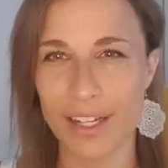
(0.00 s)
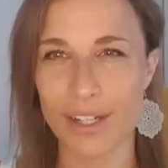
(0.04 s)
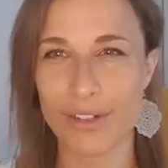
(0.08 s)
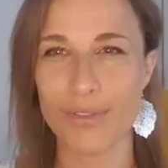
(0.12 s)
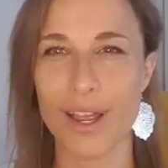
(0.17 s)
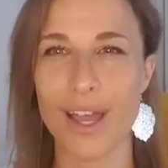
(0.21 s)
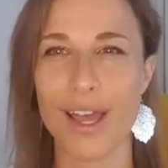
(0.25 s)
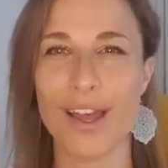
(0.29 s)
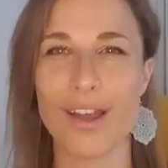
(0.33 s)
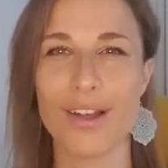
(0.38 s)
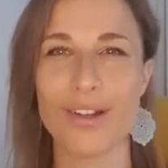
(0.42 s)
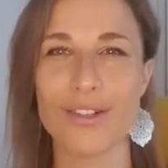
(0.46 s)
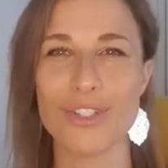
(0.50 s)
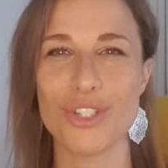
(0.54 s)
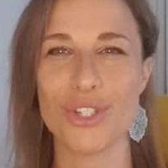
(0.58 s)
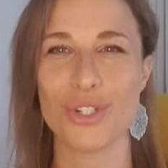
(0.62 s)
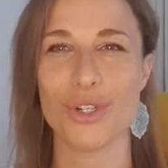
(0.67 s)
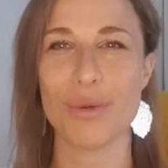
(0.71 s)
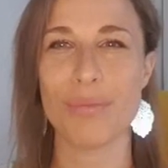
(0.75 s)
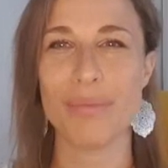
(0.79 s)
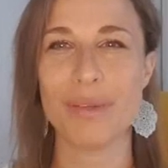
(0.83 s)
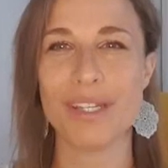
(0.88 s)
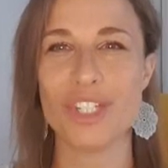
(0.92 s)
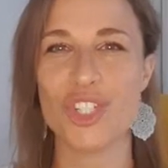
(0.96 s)
around. You're
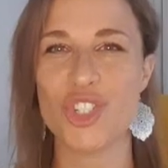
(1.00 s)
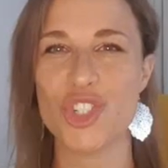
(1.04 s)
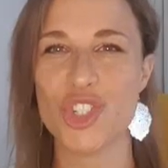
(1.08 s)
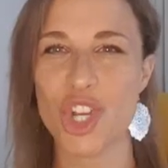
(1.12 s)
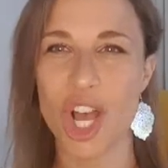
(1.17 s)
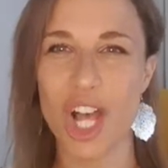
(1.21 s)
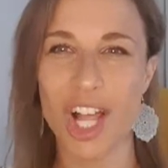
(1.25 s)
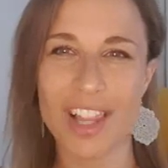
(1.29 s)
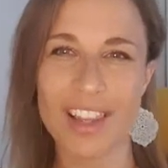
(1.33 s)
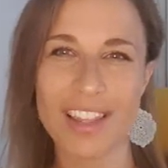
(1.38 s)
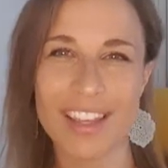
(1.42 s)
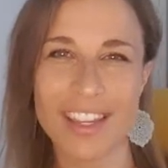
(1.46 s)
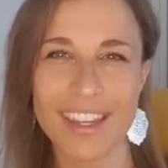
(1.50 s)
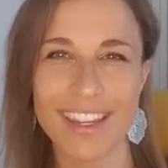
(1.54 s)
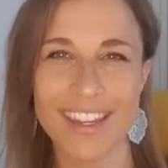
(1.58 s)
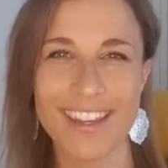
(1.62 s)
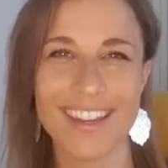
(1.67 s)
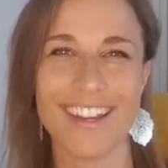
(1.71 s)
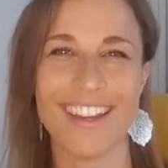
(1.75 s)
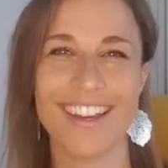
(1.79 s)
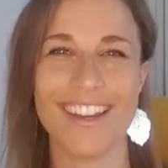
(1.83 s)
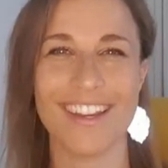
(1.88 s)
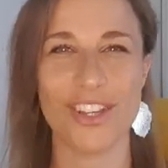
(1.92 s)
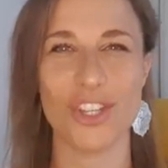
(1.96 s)
a bit
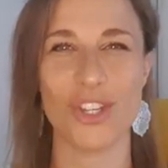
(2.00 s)
jolly.